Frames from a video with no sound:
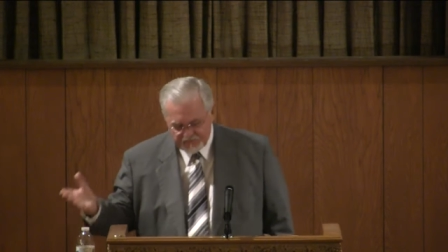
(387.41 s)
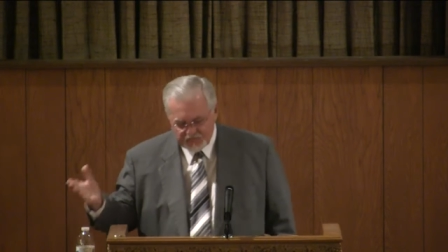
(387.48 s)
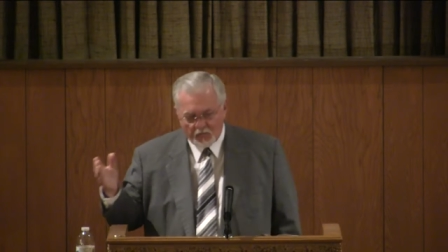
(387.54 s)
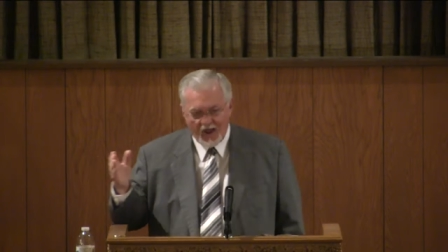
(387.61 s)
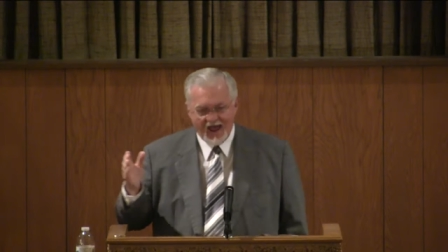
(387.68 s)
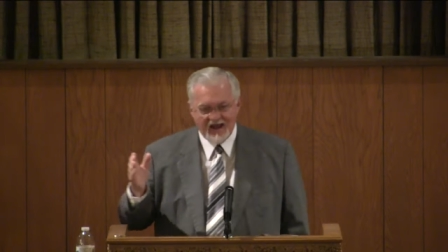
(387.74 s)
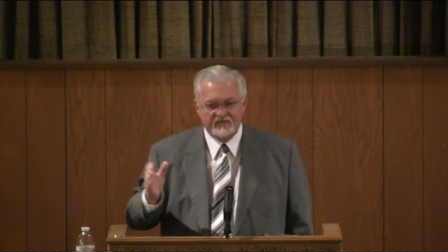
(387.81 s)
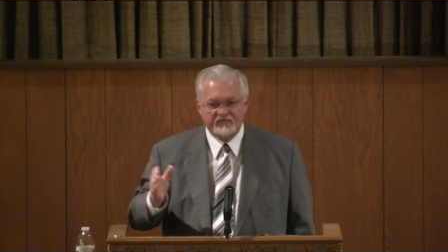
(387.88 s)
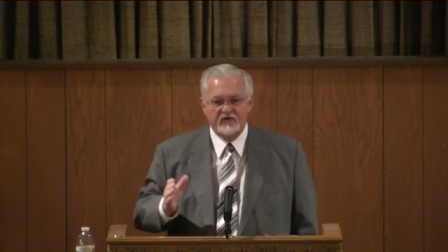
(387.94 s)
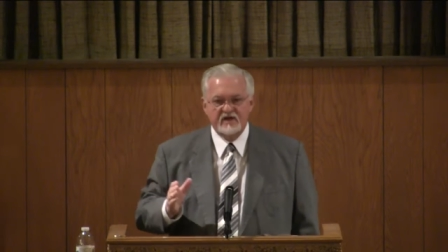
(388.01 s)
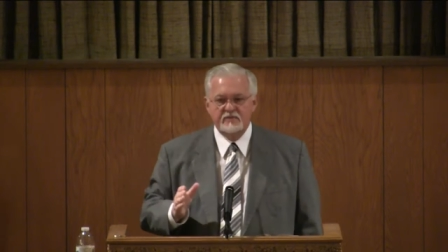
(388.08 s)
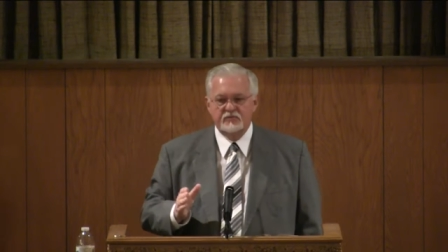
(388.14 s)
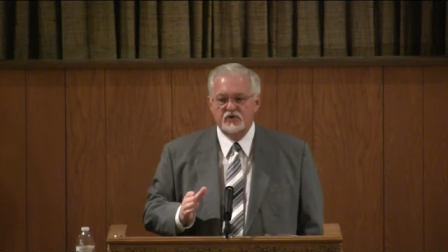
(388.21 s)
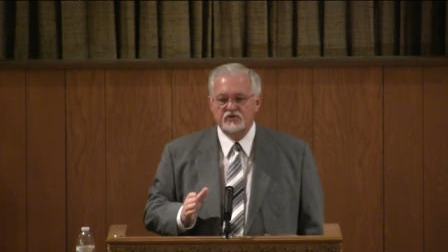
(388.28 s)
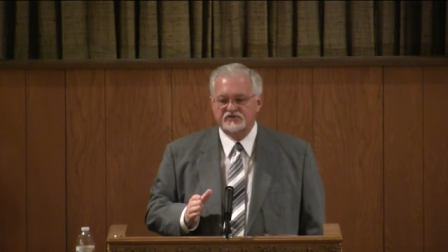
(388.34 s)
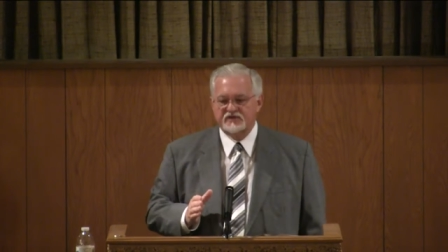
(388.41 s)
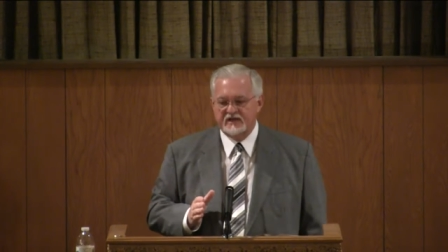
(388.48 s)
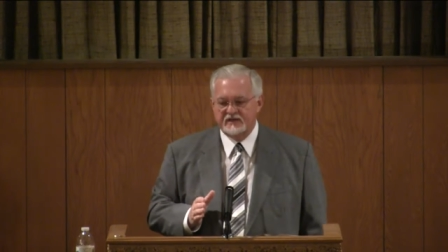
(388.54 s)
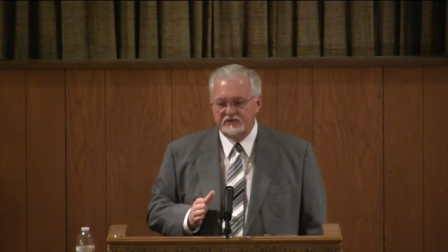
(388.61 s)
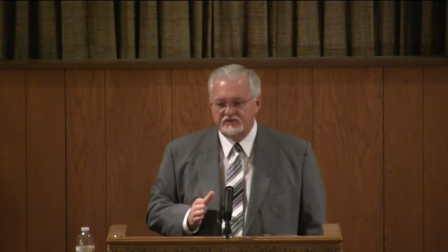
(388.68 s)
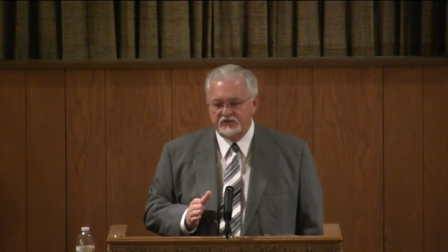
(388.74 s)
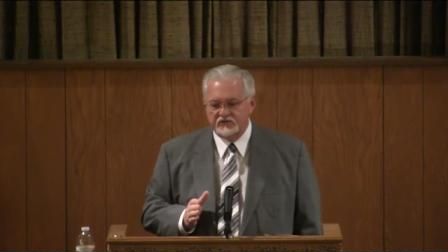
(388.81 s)
The writer of Hebrews said
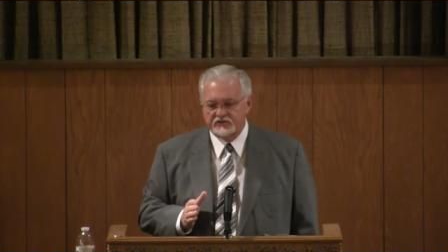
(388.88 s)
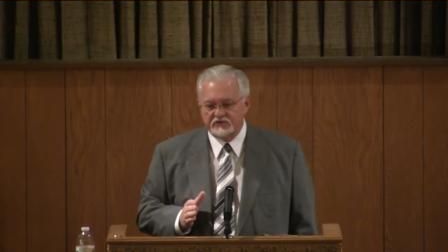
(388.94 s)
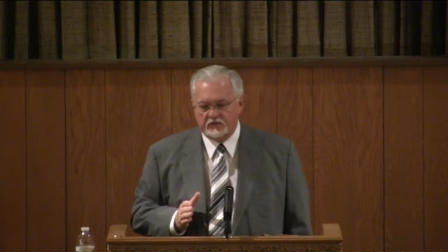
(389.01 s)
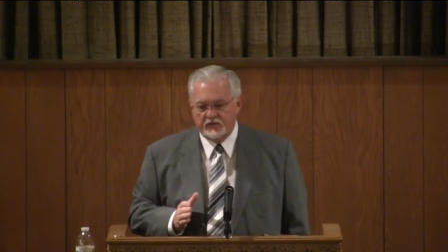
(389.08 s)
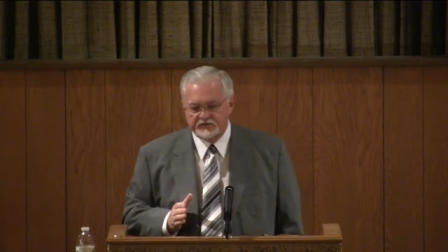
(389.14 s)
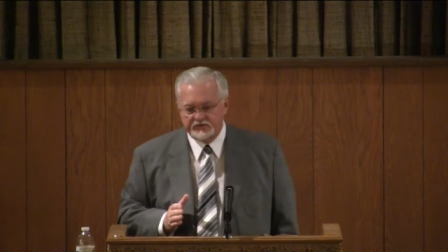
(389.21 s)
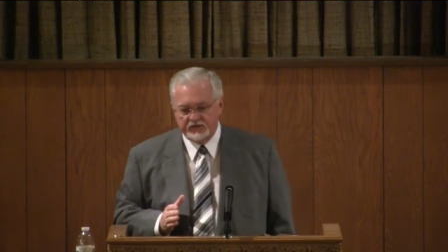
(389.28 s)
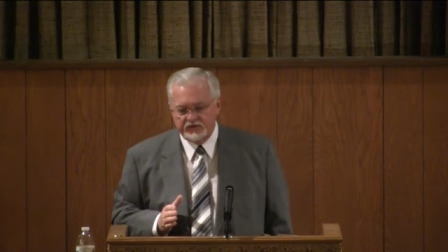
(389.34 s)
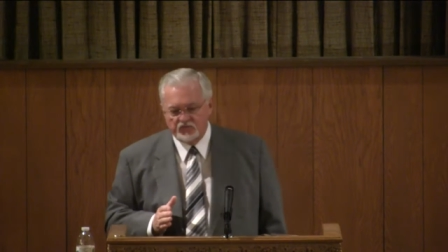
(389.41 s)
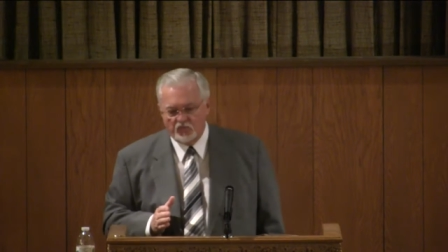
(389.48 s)
to Jewish Christians who